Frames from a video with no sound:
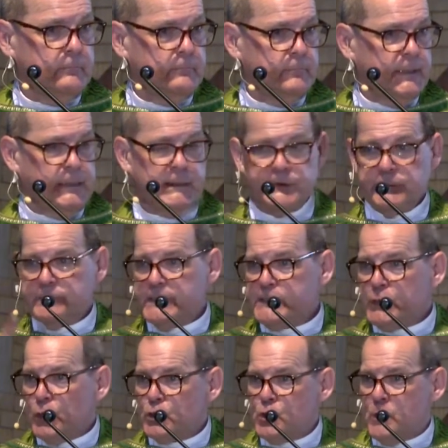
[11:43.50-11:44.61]
Because there is
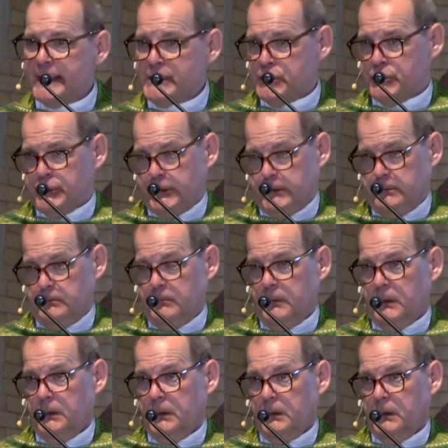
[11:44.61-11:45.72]
no question
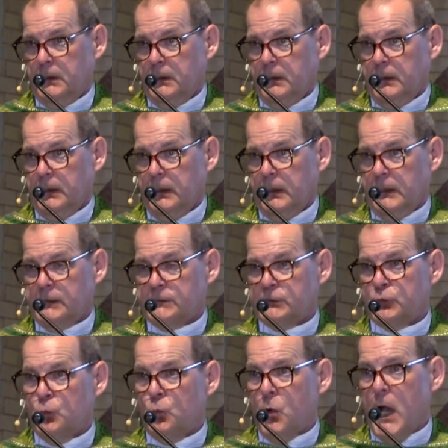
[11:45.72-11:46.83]
as
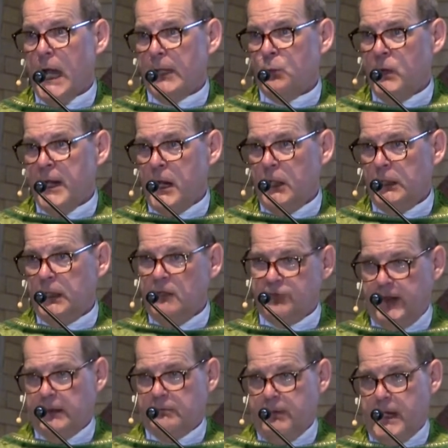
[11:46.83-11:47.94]
to why we are
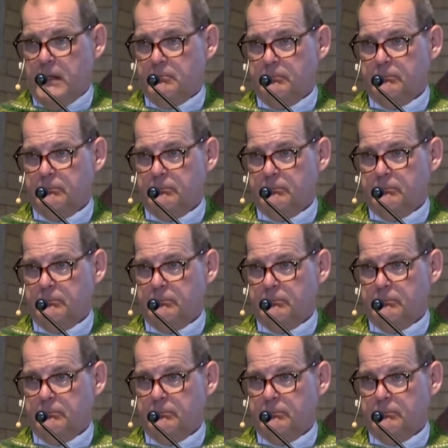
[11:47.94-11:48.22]
loving them.